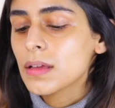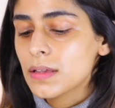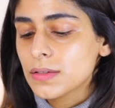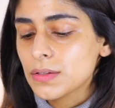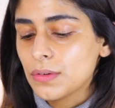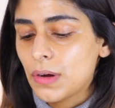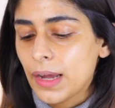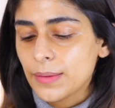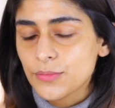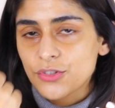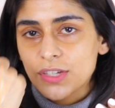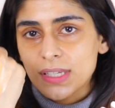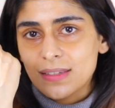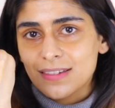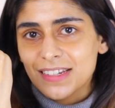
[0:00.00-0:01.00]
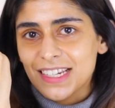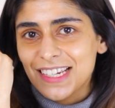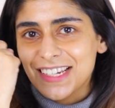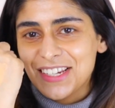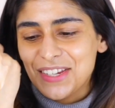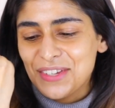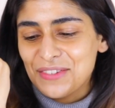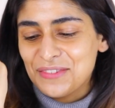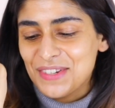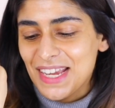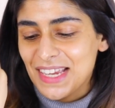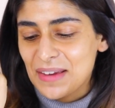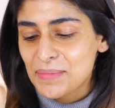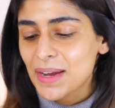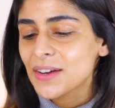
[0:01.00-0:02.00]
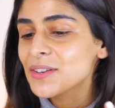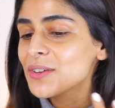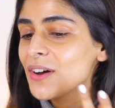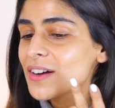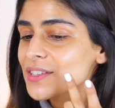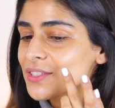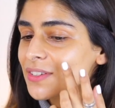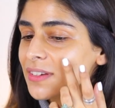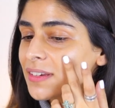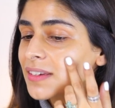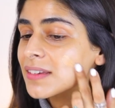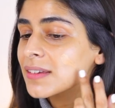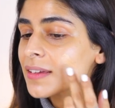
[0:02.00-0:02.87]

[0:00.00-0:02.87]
So I'm just taking my concoction